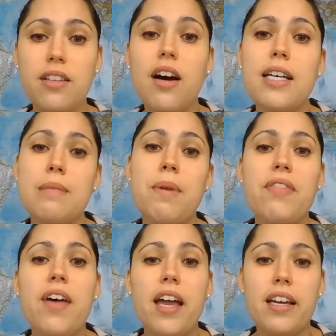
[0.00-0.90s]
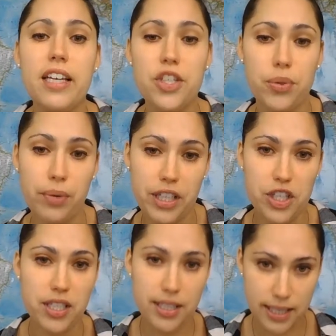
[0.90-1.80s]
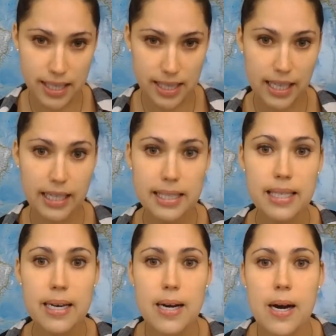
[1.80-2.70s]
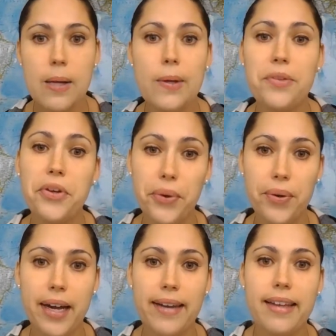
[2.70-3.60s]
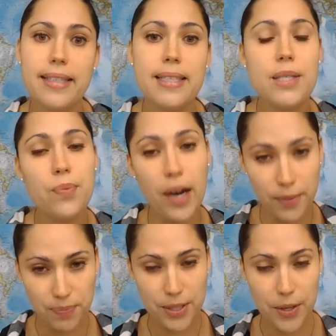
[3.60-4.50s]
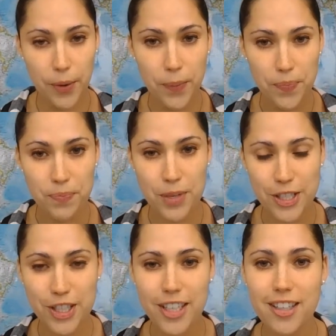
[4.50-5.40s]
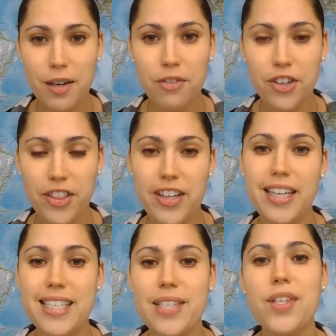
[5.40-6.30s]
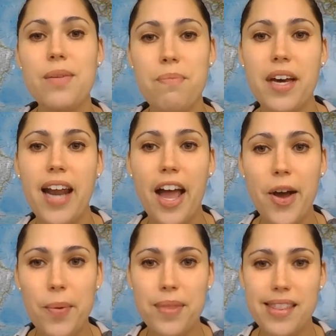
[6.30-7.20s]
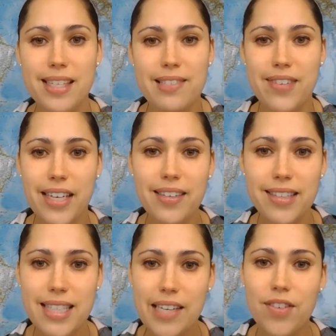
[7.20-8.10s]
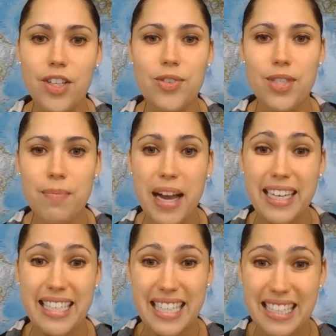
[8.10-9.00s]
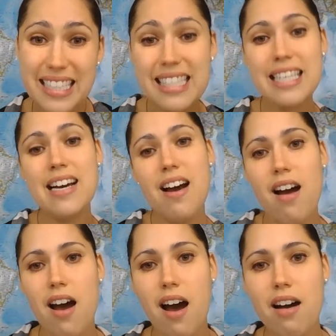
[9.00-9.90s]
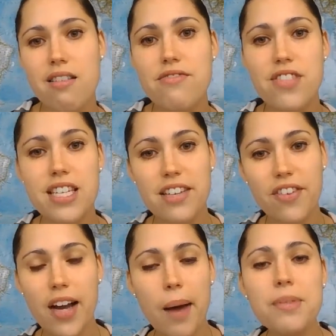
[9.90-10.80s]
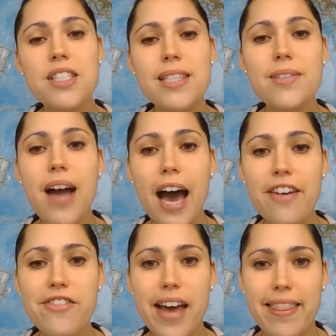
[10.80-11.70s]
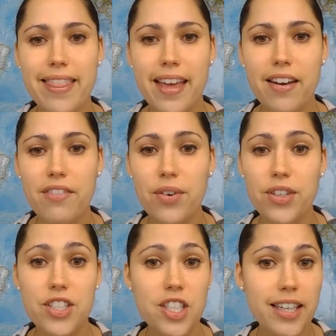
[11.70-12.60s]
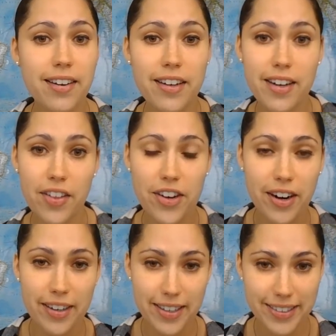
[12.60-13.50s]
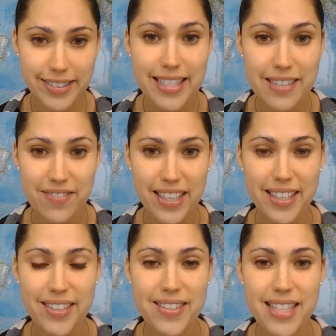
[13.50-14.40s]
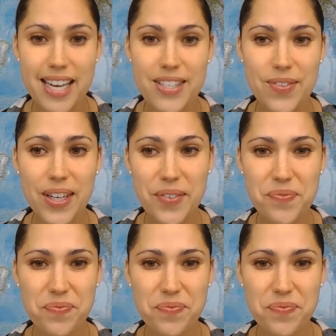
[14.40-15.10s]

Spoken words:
laws, but then each region does things along their own guidelines as well. So be sure to look further into it, but I hope that this video has given you some ideas of the different options you have. And then of course check out our other articles and videos as well.